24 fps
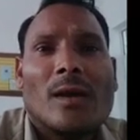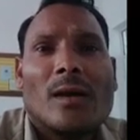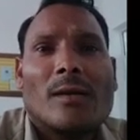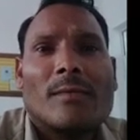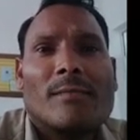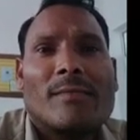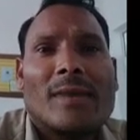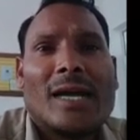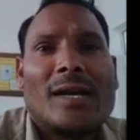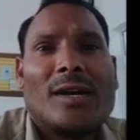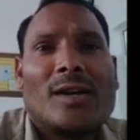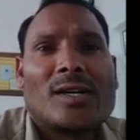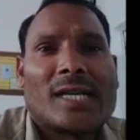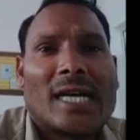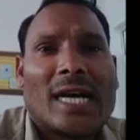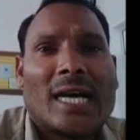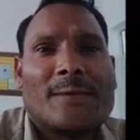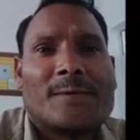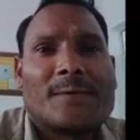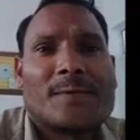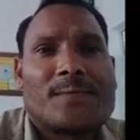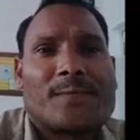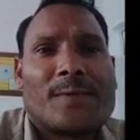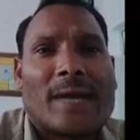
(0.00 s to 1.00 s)
Many
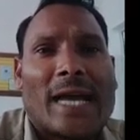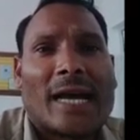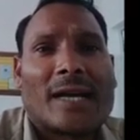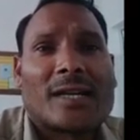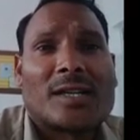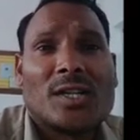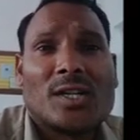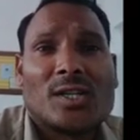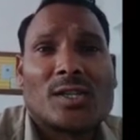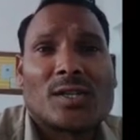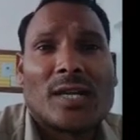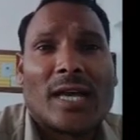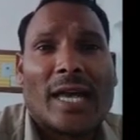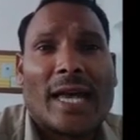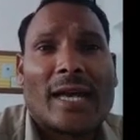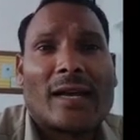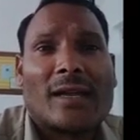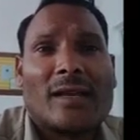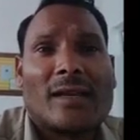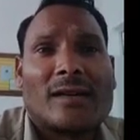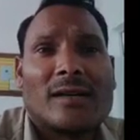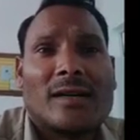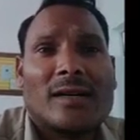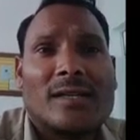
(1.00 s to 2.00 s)
tribes practiced
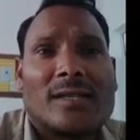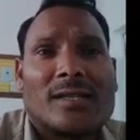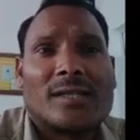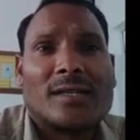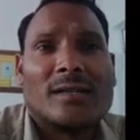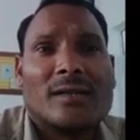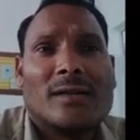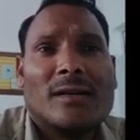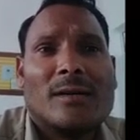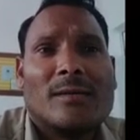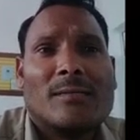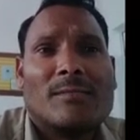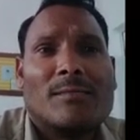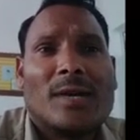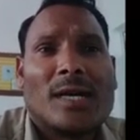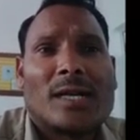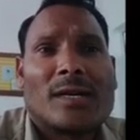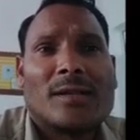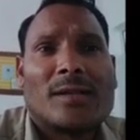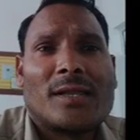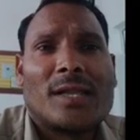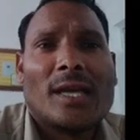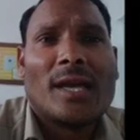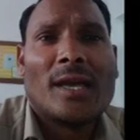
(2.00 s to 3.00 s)
agriculture
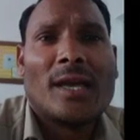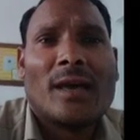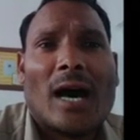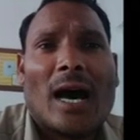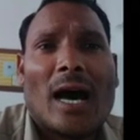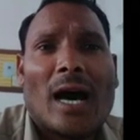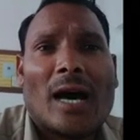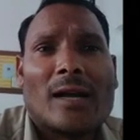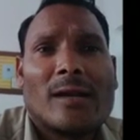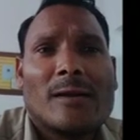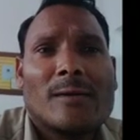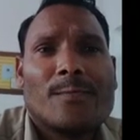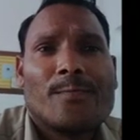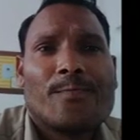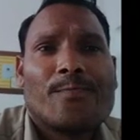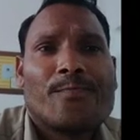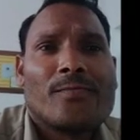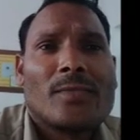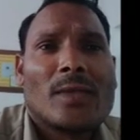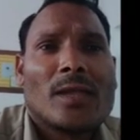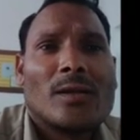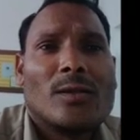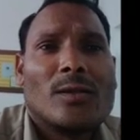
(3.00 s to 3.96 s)
but they are